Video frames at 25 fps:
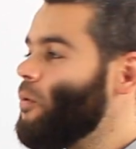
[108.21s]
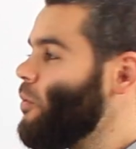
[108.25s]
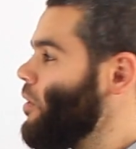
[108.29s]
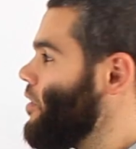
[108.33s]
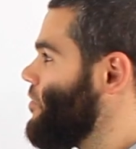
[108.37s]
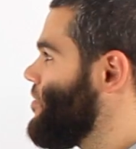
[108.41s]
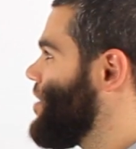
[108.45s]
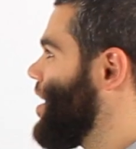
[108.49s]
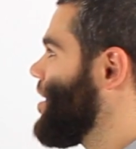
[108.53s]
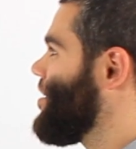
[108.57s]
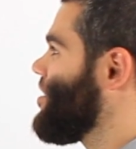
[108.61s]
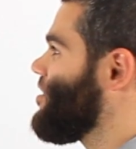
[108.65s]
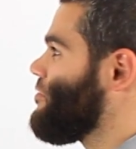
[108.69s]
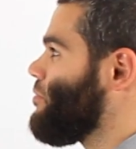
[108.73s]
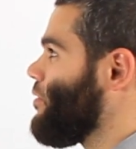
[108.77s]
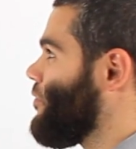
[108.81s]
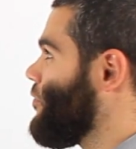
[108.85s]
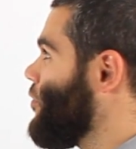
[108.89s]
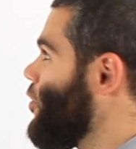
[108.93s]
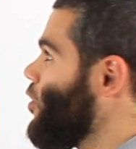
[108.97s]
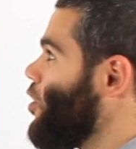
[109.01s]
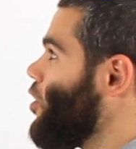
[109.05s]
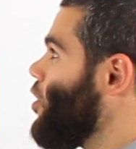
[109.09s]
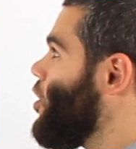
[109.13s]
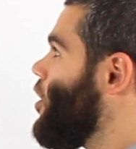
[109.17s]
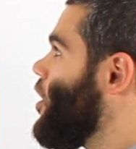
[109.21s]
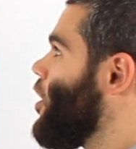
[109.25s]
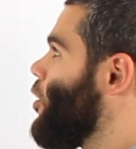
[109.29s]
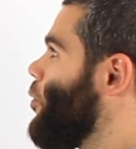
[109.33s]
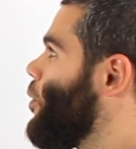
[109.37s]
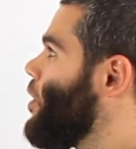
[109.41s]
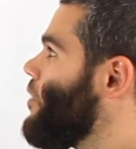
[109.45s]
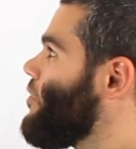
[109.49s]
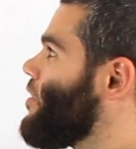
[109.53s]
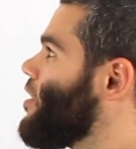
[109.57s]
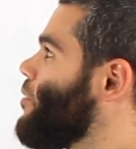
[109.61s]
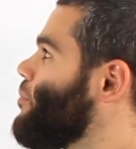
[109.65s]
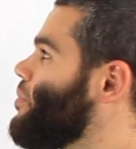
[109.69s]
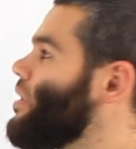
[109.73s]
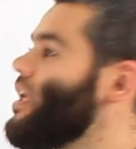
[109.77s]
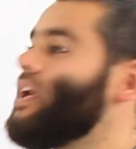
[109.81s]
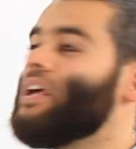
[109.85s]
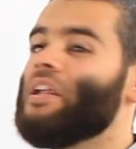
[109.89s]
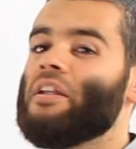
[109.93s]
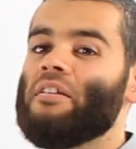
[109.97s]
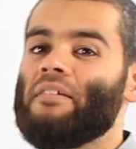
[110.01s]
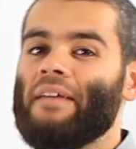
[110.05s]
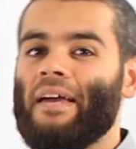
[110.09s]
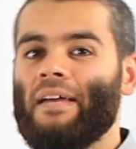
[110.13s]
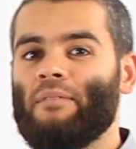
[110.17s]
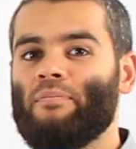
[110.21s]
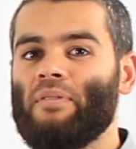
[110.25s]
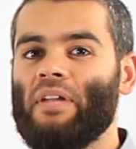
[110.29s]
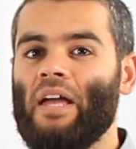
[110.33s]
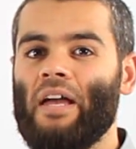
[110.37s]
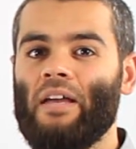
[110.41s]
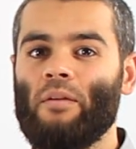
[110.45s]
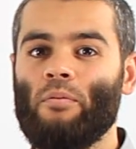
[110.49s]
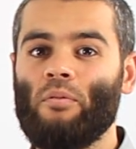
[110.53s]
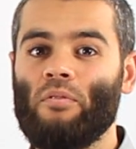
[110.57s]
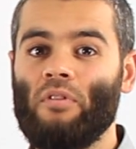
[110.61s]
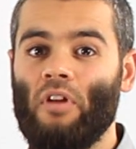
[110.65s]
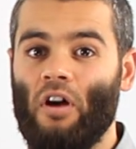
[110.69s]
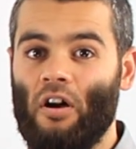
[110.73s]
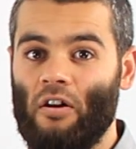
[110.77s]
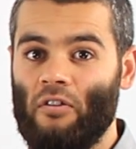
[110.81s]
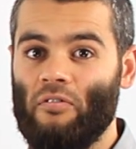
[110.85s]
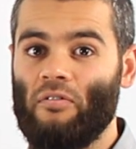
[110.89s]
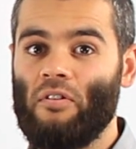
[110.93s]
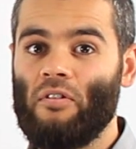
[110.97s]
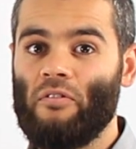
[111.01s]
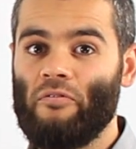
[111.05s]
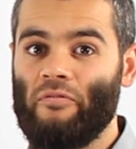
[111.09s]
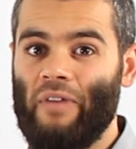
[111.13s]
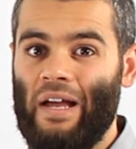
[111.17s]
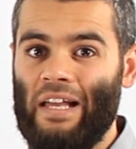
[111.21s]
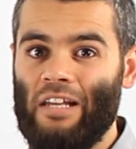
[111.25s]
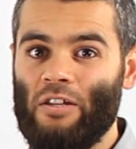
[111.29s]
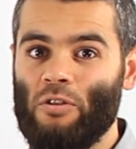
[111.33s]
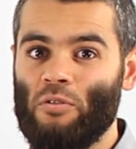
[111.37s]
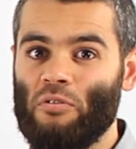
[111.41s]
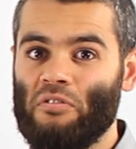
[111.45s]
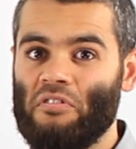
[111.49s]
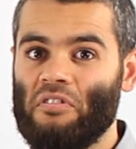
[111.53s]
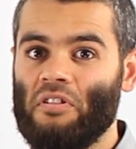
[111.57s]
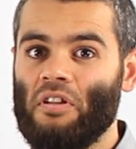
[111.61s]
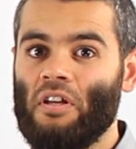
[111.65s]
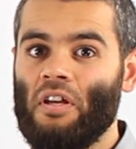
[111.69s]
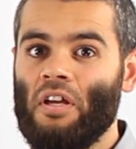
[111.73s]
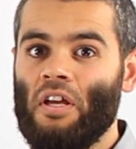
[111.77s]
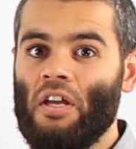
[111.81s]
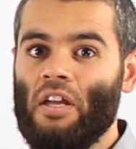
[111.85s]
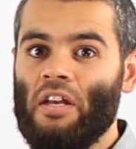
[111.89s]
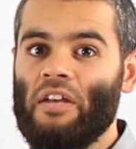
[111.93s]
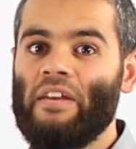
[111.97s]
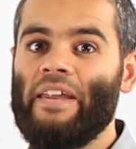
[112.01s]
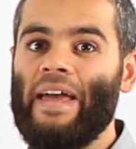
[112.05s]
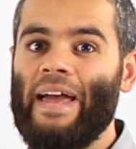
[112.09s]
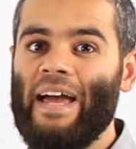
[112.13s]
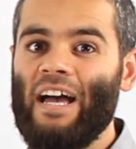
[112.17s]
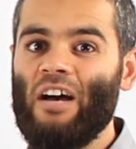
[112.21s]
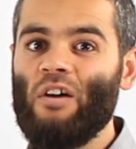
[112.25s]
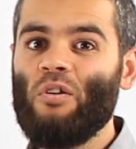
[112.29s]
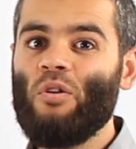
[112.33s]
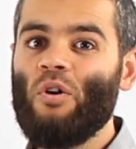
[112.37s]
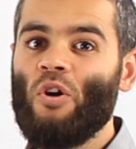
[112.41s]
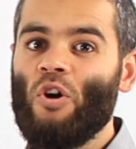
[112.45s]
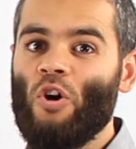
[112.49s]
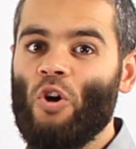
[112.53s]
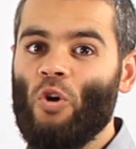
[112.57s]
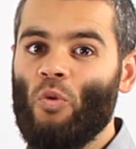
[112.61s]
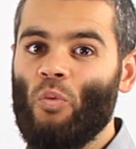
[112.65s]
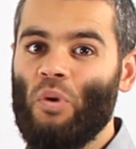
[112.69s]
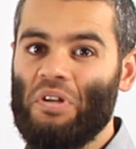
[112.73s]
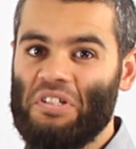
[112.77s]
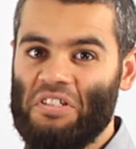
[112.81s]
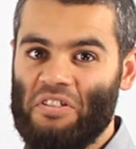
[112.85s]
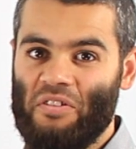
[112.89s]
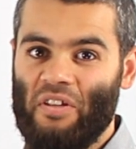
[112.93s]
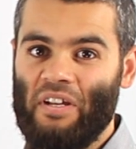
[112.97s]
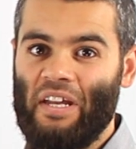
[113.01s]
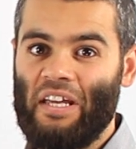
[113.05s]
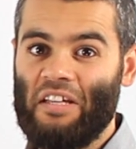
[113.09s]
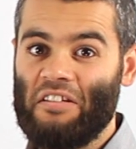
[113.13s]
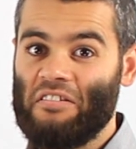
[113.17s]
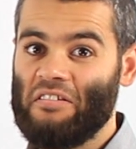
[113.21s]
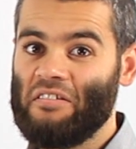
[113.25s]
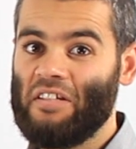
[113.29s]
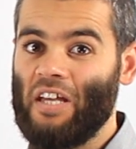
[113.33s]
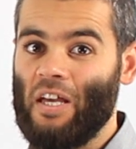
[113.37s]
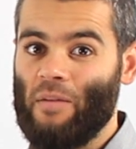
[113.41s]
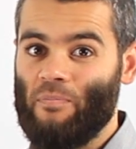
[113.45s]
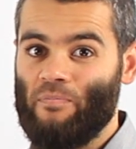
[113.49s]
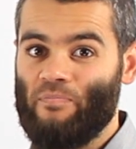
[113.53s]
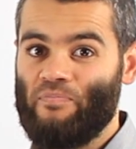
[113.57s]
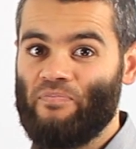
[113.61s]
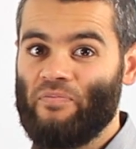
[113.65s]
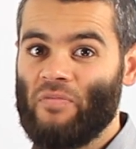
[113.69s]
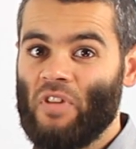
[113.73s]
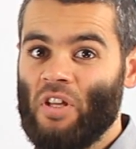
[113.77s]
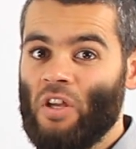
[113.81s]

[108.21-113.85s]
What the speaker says: We've done this before. We've completed a table of values. Now, what's the next step?